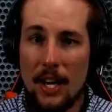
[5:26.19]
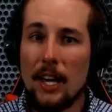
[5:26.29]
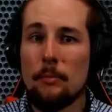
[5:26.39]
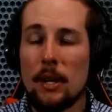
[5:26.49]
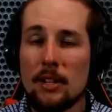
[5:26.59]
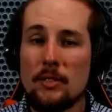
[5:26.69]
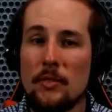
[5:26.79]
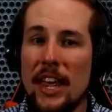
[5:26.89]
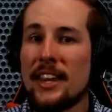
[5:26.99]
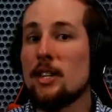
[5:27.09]
And because of
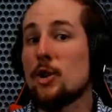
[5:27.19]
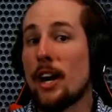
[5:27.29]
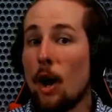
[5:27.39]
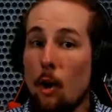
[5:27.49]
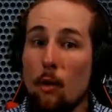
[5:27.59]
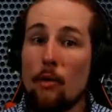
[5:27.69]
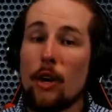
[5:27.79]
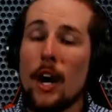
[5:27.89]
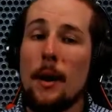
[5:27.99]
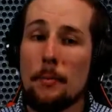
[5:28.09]
that, they try to
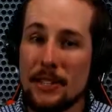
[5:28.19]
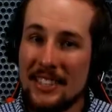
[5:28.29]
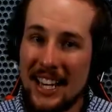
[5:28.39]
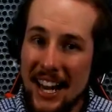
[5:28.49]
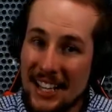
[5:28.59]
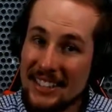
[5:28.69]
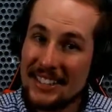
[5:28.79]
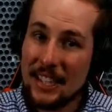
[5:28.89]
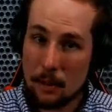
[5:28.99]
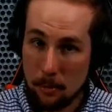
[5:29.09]
overcompensate and
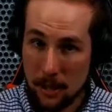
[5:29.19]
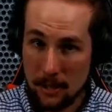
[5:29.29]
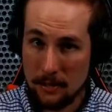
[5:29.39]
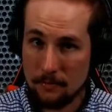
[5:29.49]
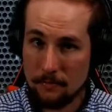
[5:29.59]
celebrate it.